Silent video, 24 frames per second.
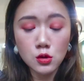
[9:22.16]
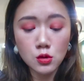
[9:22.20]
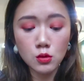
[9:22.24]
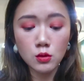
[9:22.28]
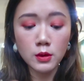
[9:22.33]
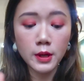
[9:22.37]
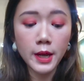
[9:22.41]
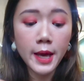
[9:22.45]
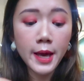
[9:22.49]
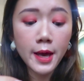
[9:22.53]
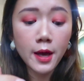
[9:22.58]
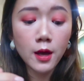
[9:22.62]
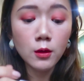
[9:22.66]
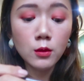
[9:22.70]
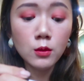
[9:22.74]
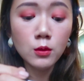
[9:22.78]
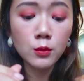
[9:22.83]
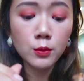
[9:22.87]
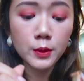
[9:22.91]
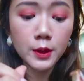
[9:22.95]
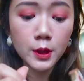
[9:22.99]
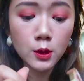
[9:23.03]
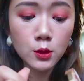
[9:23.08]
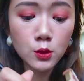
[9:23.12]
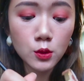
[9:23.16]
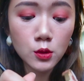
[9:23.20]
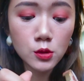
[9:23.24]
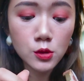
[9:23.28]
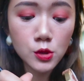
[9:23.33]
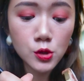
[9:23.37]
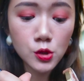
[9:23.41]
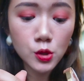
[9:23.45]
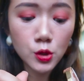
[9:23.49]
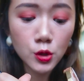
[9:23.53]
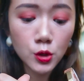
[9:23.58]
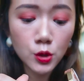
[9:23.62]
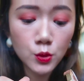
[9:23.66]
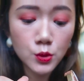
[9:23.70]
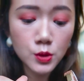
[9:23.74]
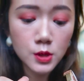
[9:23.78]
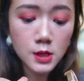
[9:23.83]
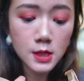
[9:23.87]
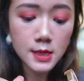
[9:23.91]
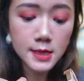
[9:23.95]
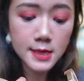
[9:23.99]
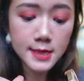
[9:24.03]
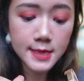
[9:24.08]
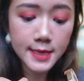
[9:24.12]
So now we also use
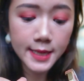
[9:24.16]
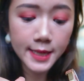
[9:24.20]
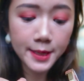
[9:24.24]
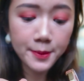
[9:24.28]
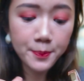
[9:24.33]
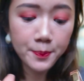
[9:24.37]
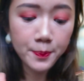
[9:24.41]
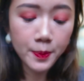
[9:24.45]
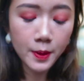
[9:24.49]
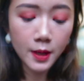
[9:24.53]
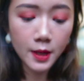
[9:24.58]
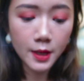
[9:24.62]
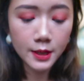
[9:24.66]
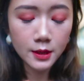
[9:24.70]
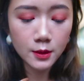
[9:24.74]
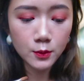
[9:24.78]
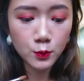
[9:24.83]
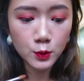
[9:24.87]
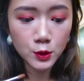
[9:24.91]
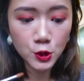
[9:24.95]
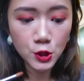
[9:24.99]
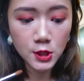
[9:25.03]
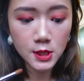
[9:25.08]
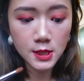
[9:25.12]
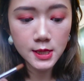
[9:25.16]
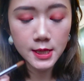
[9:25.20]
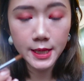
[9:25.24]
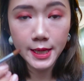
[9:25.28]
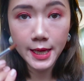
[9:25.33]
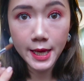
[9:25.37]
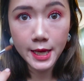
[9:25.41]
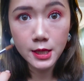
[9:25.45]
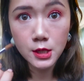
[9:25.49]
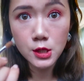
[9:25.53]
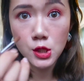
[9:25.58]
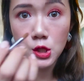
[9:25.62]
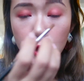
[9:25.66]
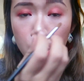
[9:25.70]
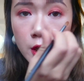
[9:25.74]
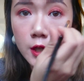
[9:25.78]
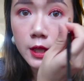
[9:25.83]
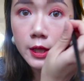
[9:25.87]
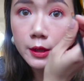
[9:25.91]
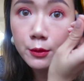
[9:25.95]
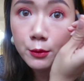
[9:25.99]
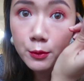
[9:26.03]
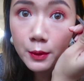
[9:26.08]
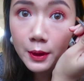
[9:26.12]
the same pot, which is again
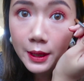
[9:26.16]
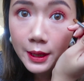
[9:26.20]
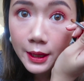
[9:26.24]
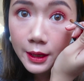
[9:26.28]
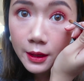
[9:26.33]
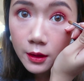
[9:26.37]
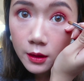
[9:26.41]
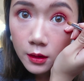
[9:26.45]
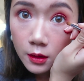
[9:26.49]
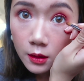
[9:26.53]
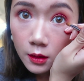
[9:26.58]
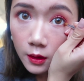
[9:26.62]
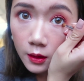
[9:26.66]
Scarlet Red,